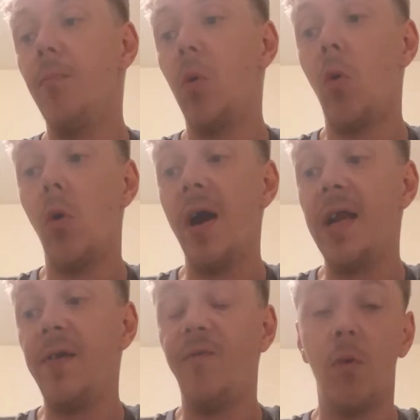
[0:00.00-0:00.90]
or any
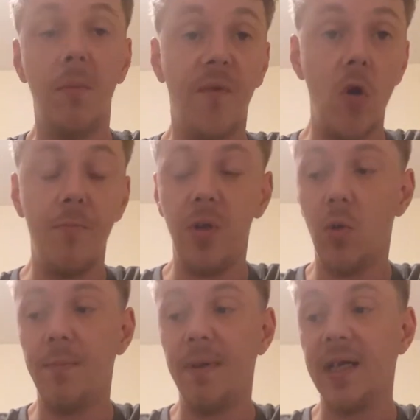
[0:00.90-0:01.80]
form of
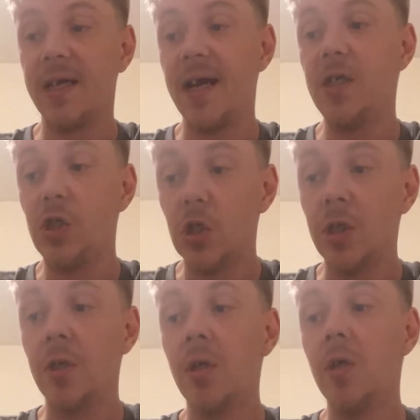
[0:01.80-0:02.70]
opioid medication,
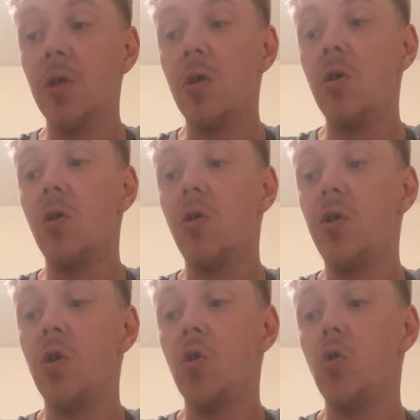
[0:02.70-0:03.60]

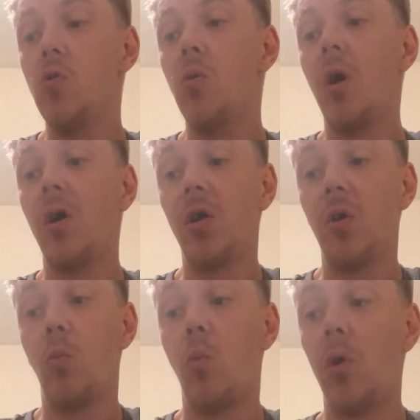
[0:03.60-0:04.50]
you are going
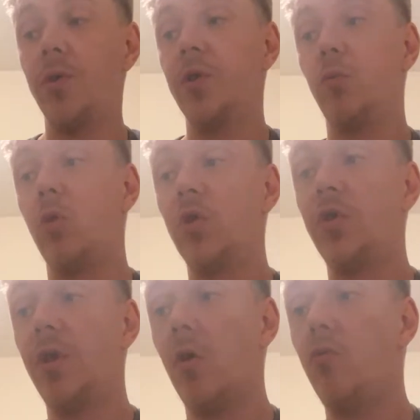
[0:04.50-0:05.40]
to want what's
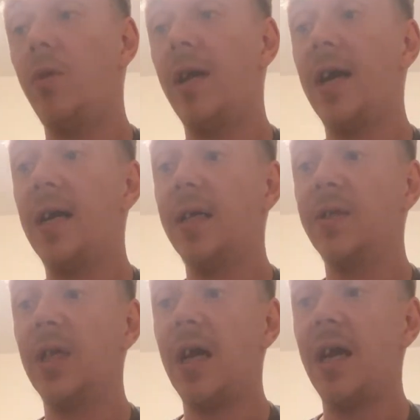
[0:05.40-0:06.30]
known as
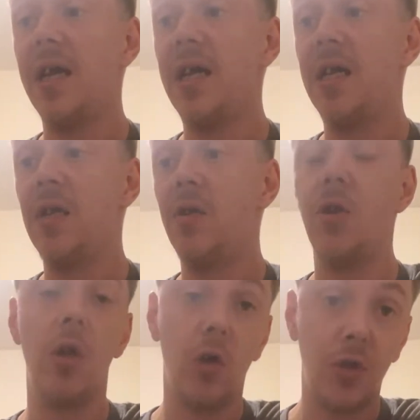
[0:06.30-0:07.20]
a
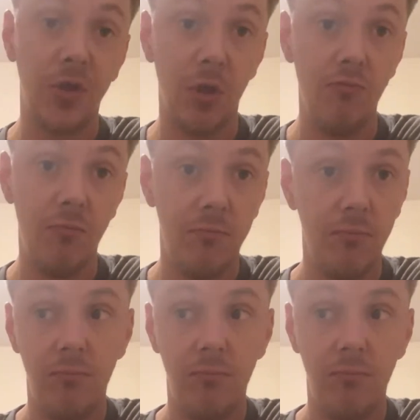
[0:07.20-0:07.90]
naloxone,